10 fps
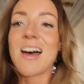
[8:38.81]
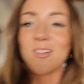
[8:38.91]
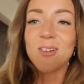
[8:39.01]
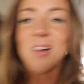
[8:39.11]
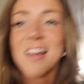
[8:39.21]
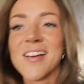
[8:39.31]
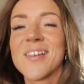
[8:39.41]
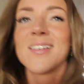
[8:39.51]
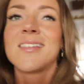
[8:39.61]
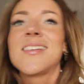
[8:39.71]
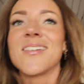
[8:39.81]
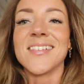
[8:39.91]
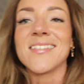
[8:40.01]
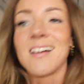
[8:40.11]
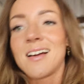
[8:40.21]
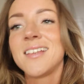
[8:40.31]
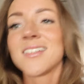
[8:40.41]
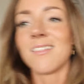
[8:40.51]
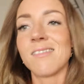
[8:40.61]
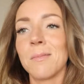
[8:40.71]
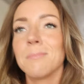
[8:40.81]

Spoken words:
I will show you guys how